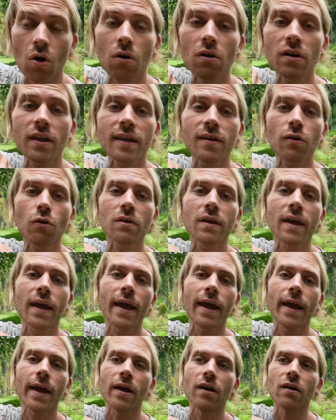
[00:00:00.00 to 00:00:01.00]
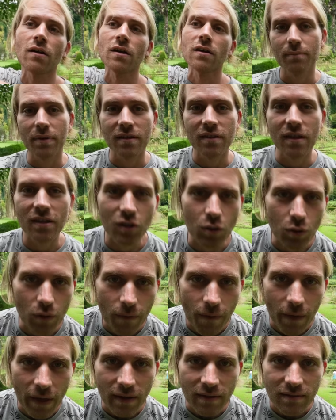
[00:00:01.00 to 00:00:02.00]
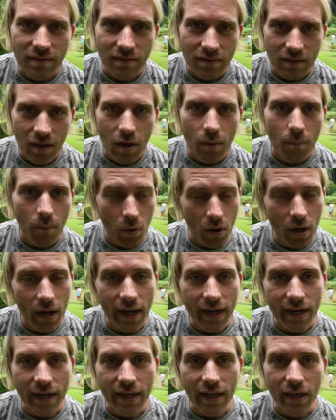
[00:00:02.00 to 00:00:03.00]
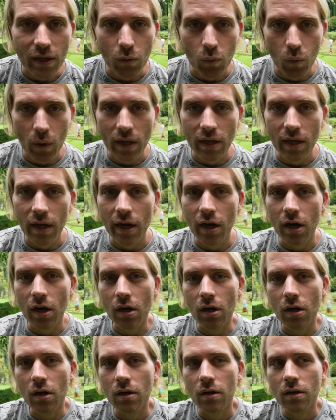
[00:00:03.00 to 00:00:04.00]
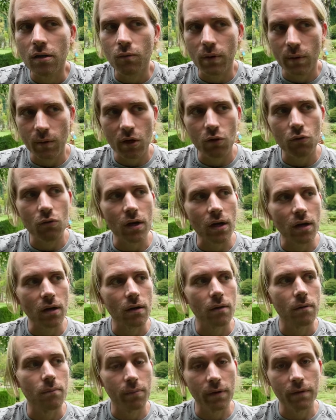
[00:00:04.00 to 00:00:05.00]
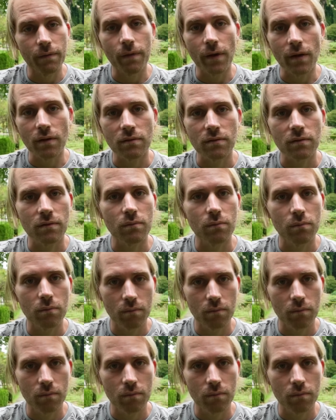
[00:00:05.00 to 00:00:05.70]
or they don't care, but they do things more likely when they're when they're drunk. B things,